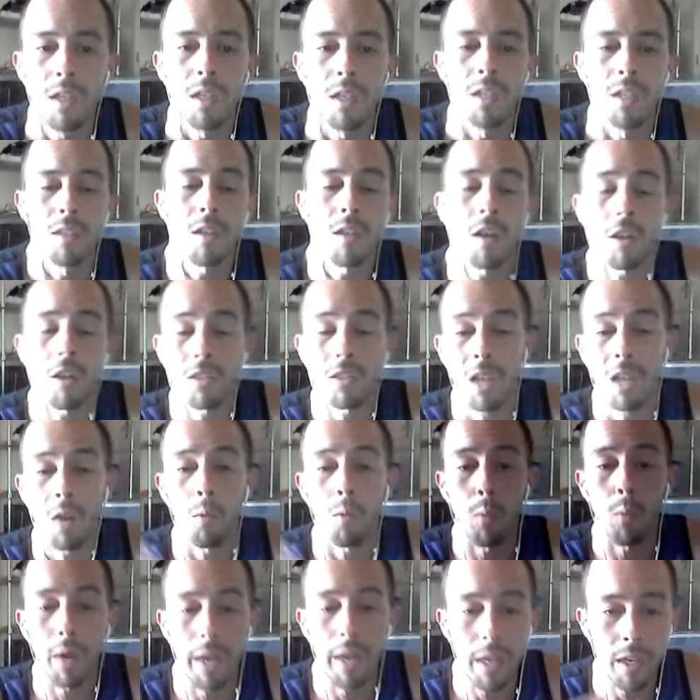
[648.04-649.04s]
as long as I
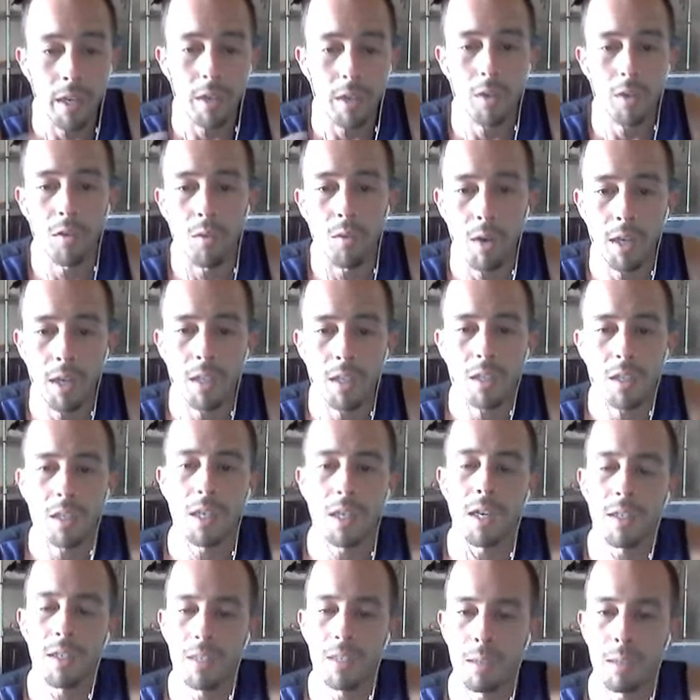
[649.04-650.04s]
weigh it
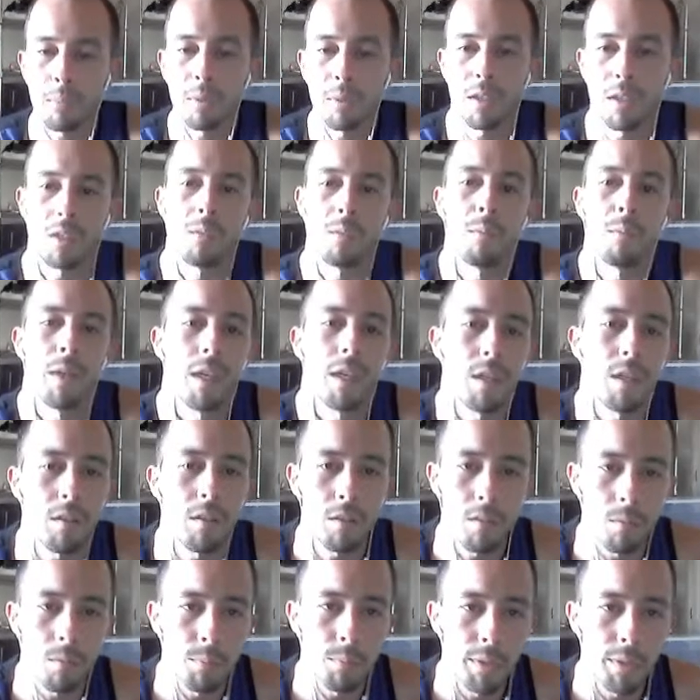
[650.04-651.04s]
correctly, I typically make a
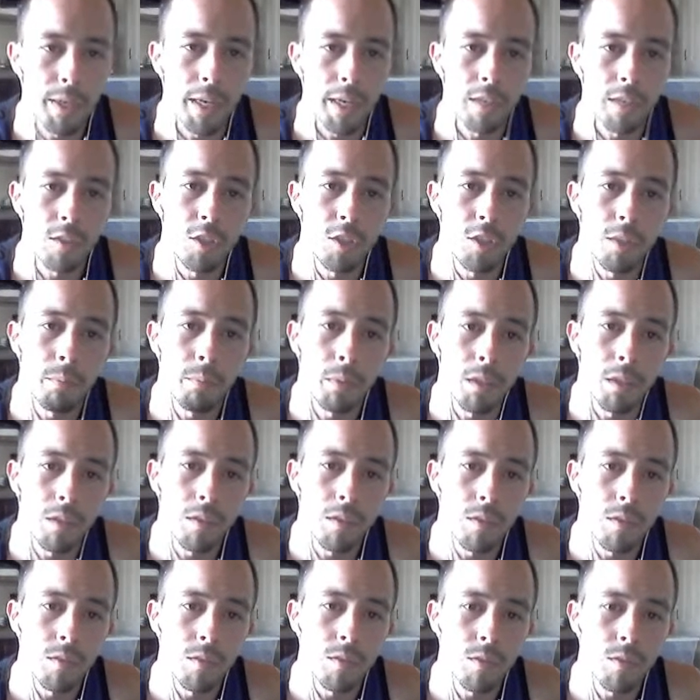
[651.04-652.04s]
little bit on shipping
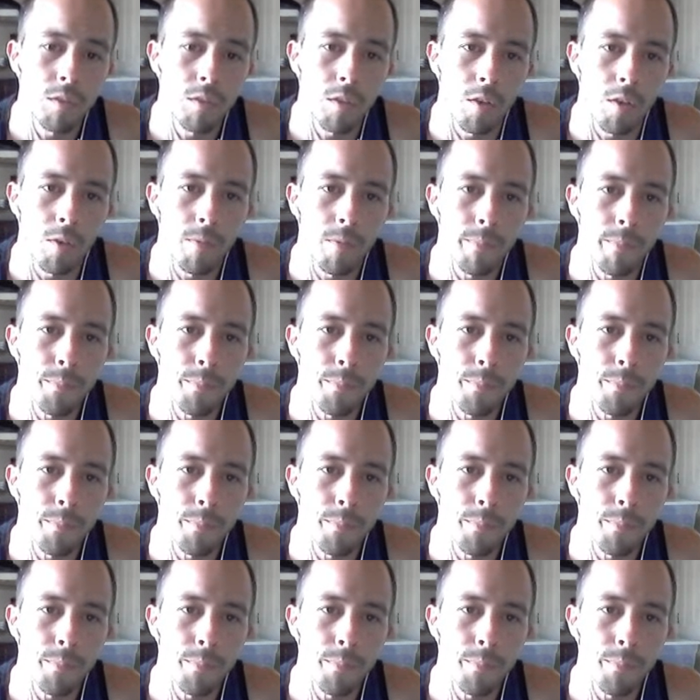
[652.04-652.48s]
too. So